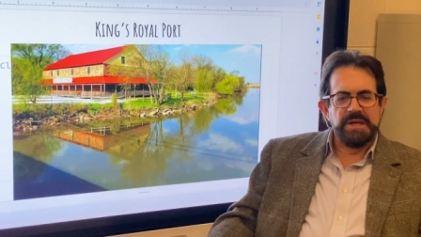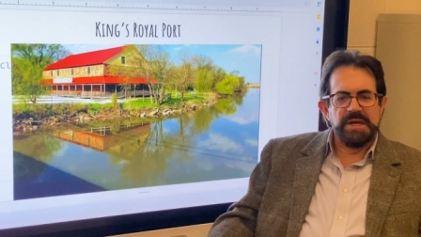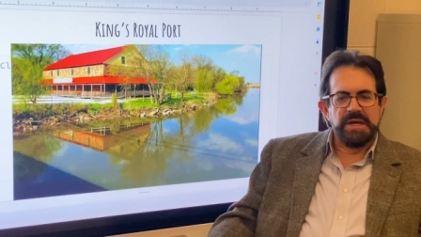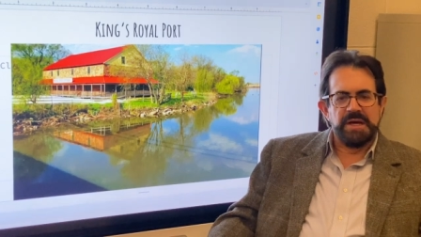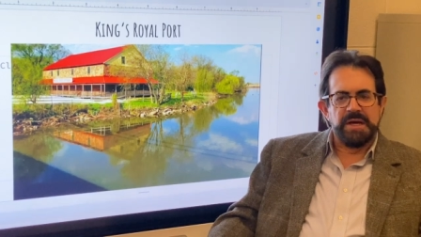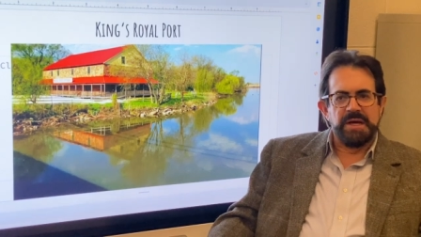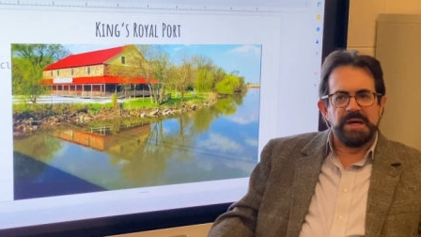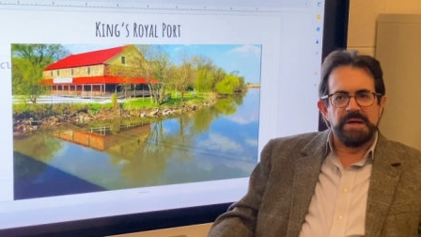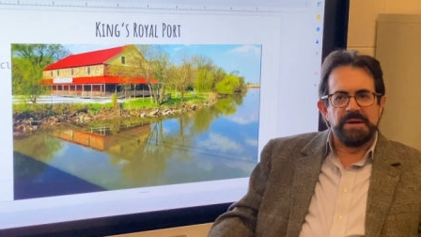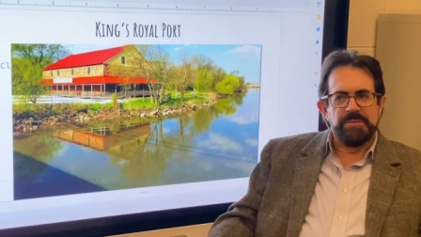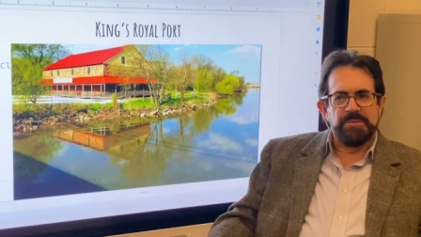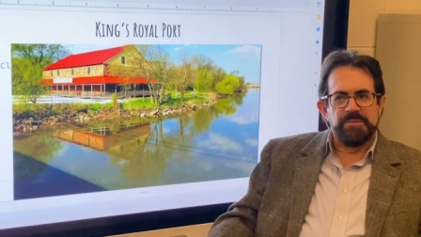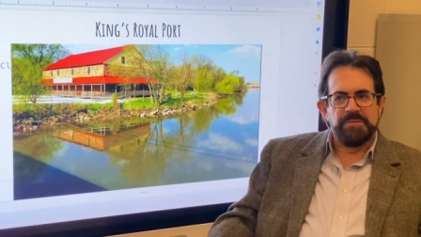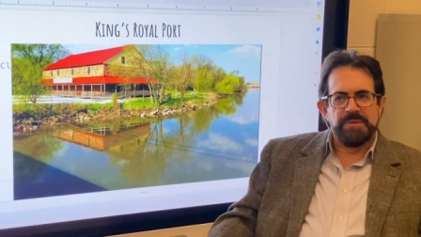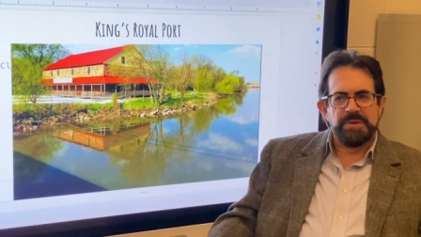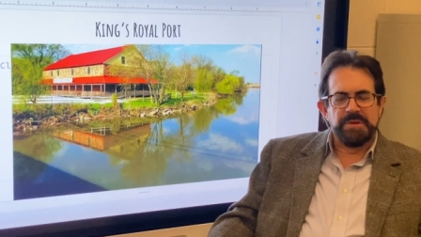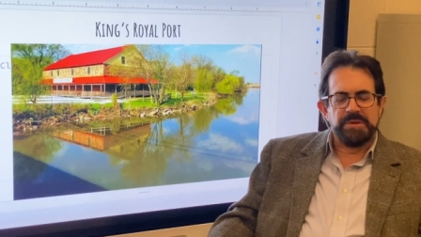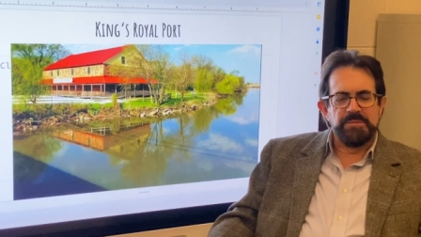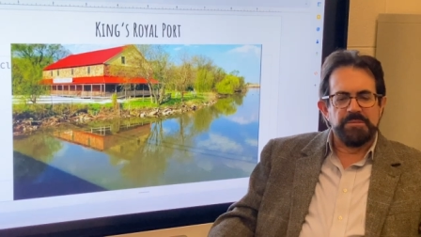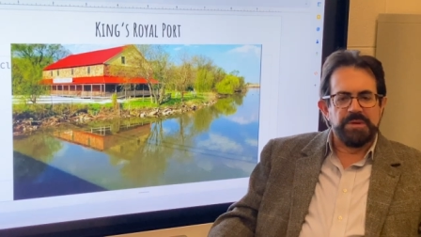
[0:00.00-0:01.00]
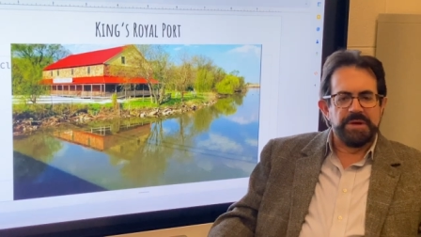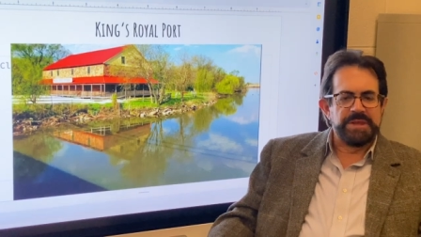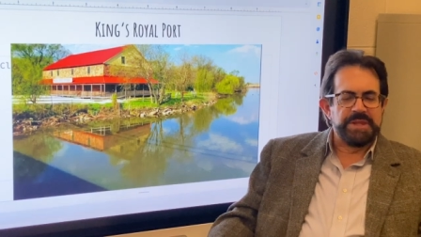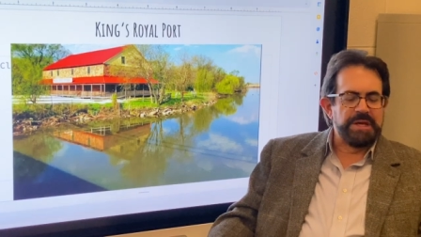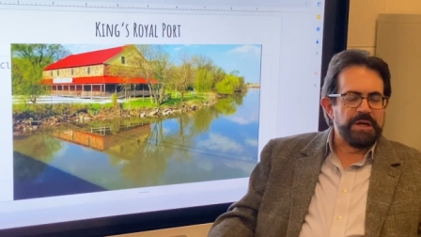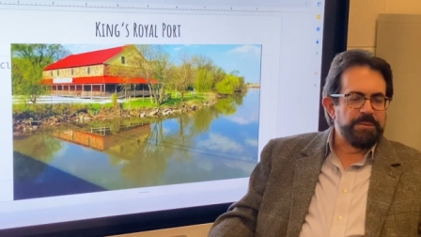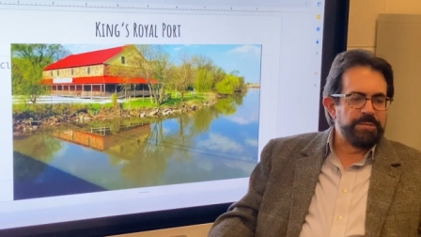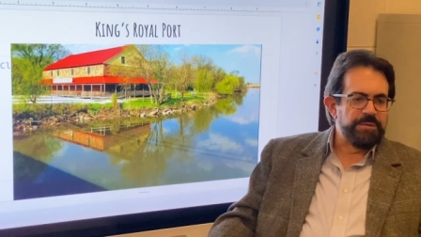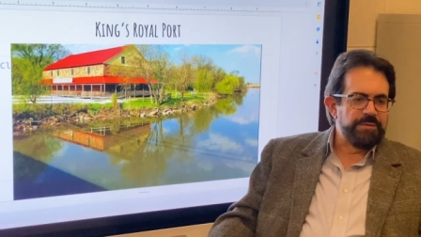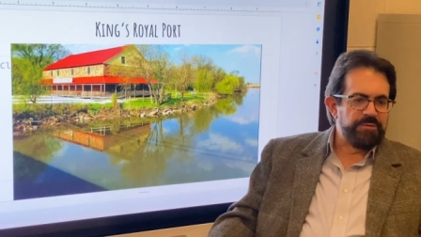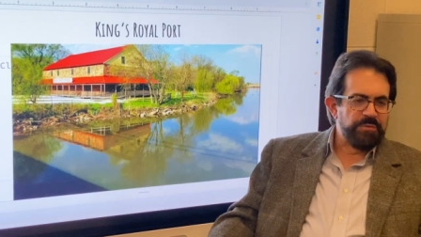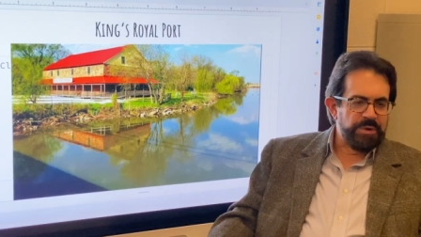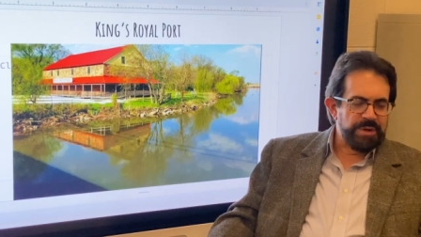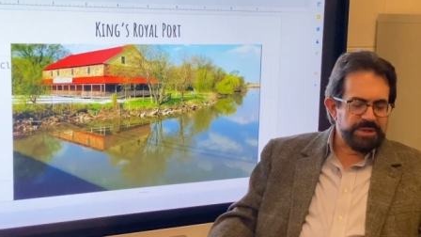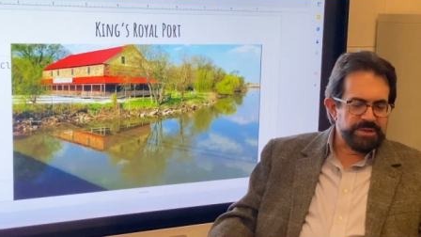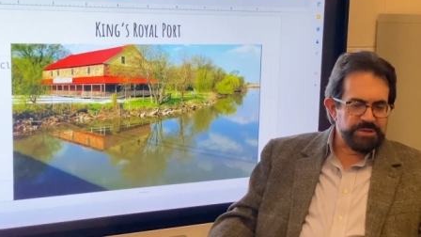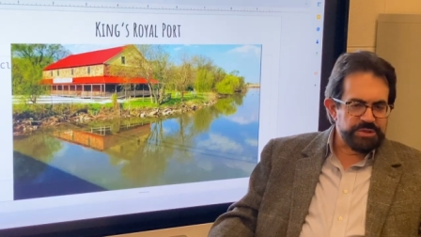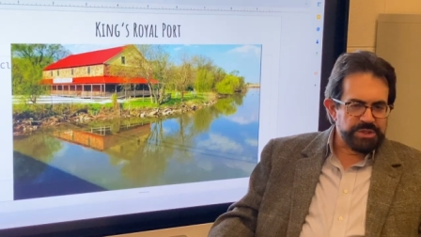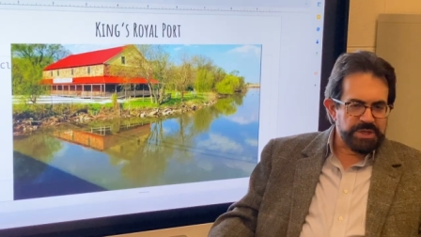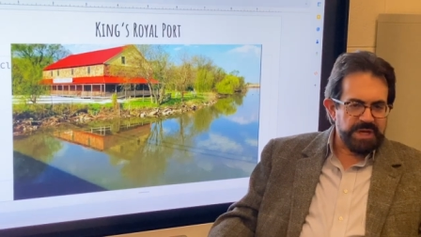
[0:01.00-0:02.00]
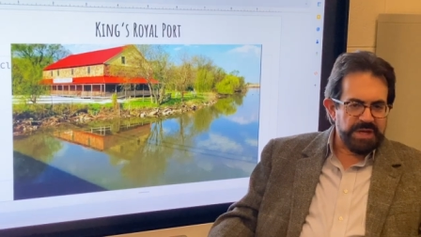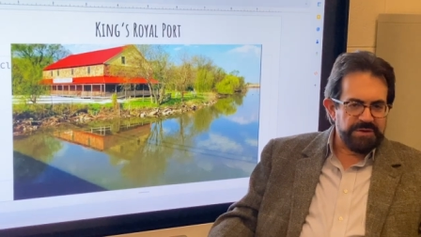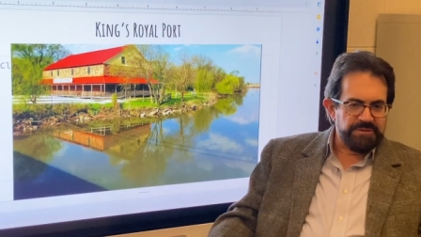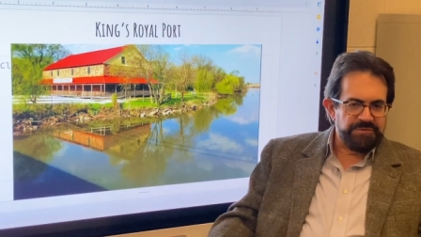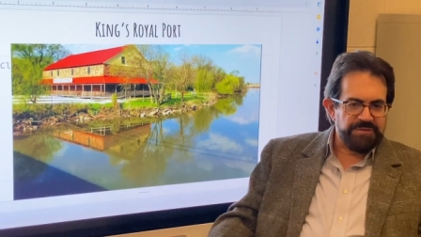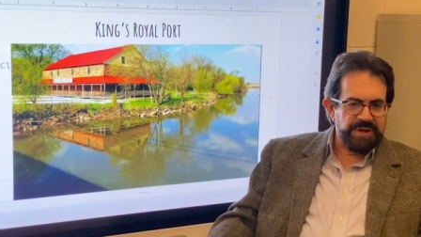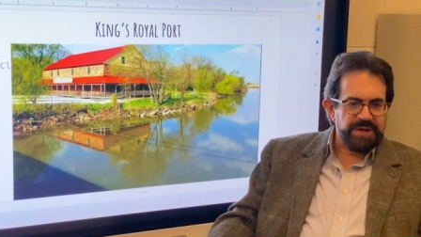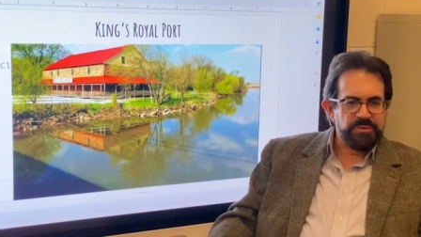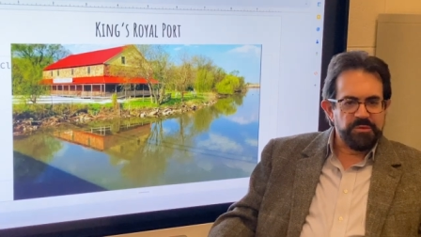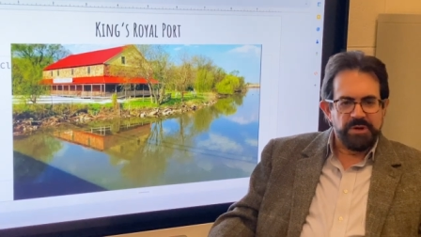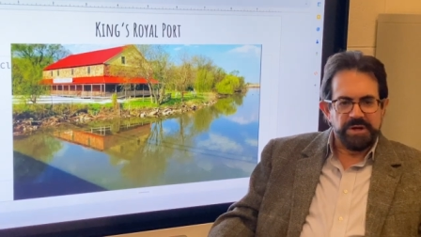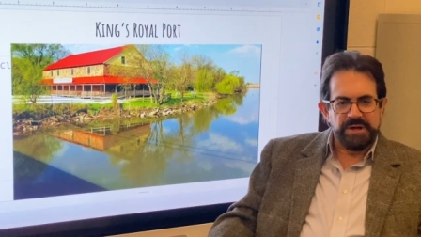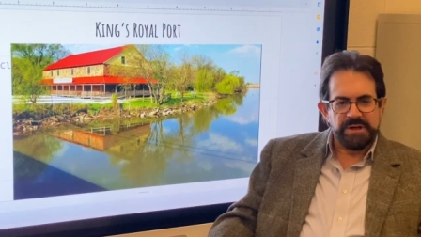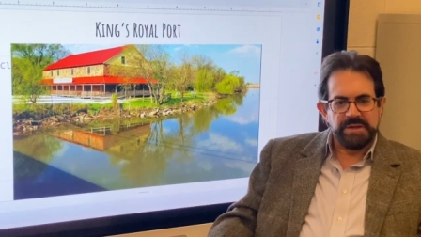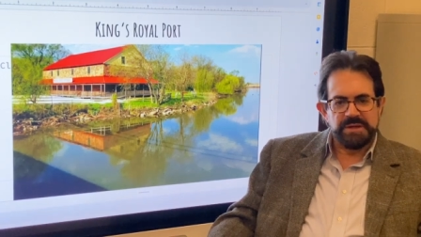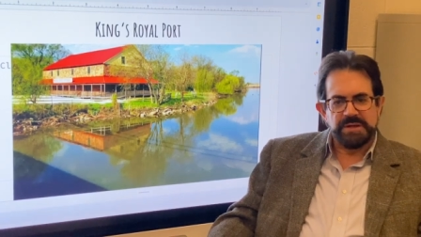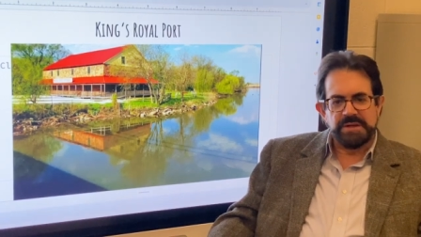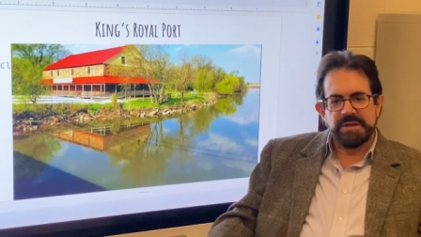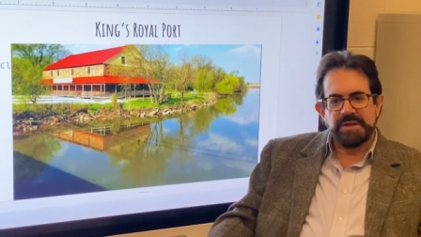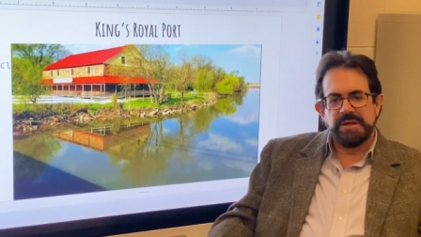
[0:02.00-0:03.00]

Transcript: um, by the help of one John Fenwick,